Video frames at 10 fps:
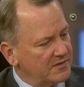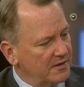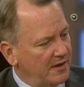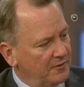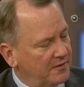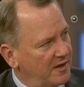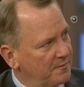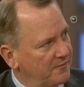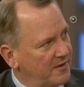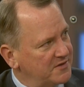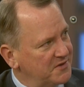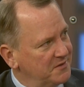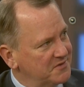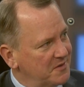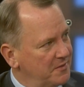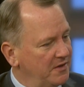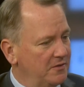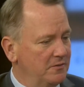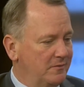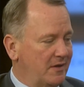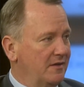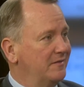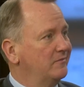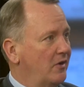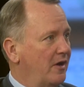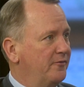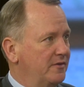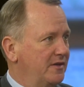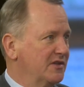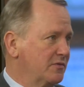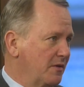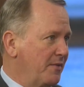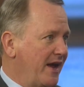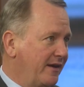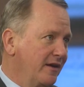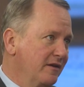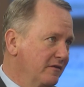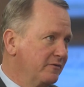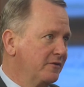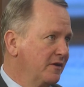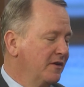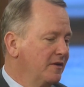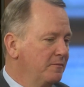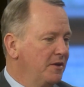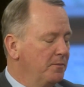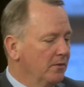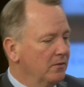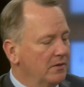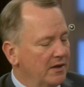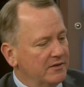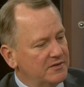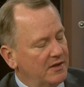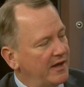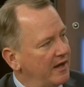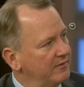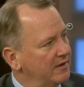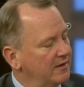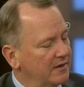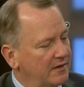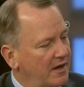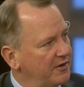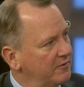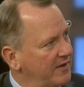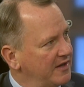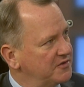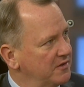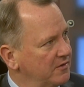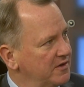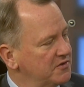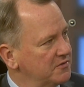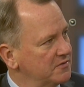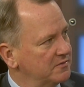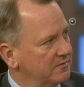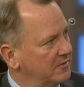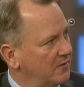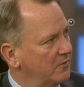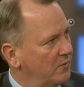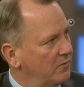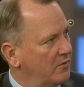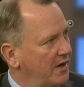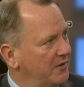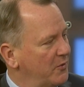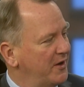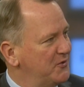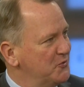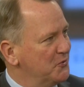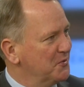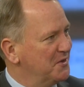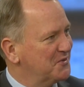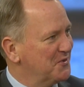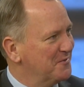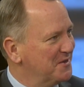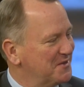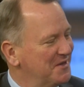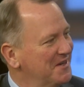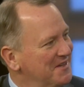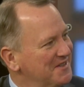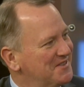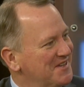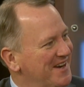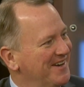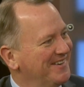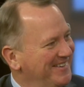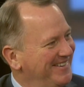as a healthcare professional, somebody who kind of often deals with the back end of people, you know, having cardiovascular issues, you know, why did you agree to serve as the chair?